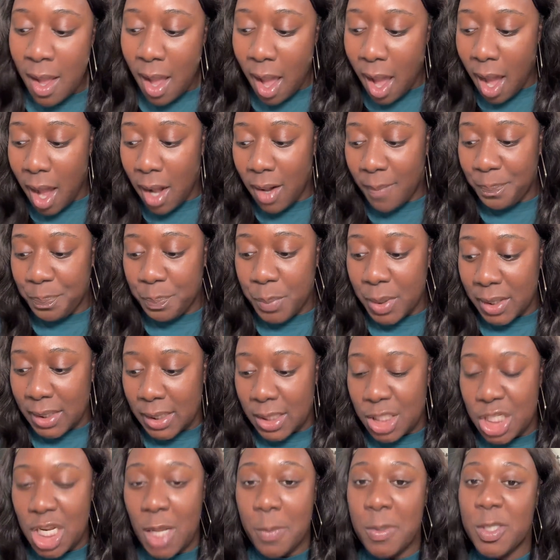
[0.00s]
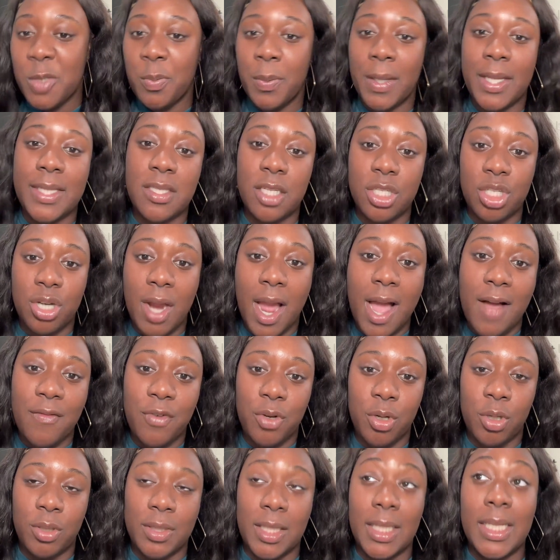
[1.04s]
But the cheapest place to
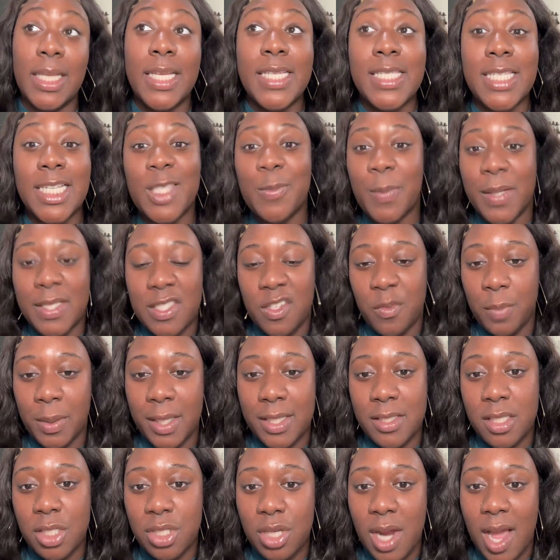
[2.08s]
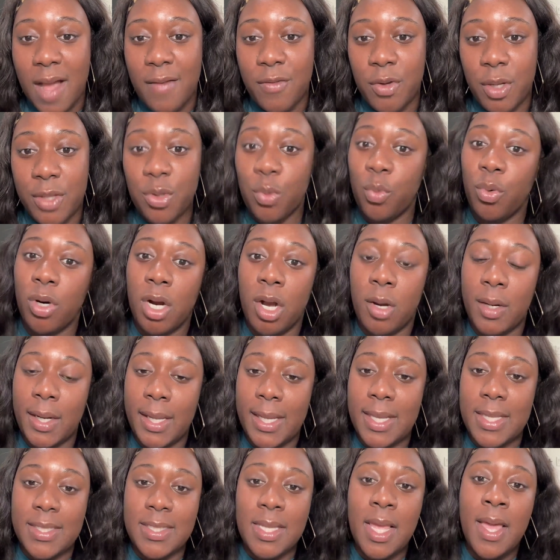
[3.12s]
travel, the least expensive place to travel in the world
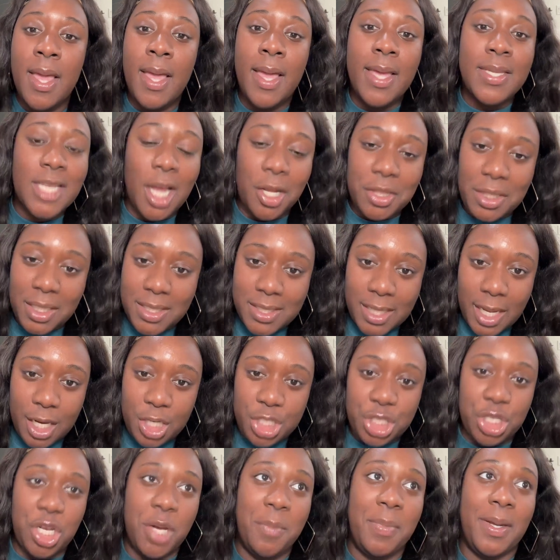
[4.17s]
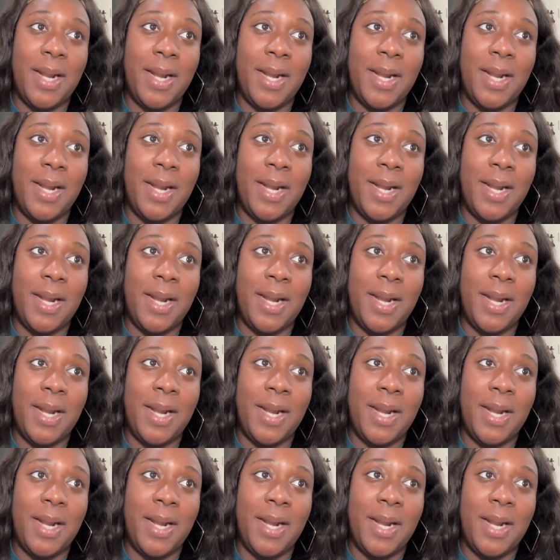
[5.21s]
is Southeast Asia.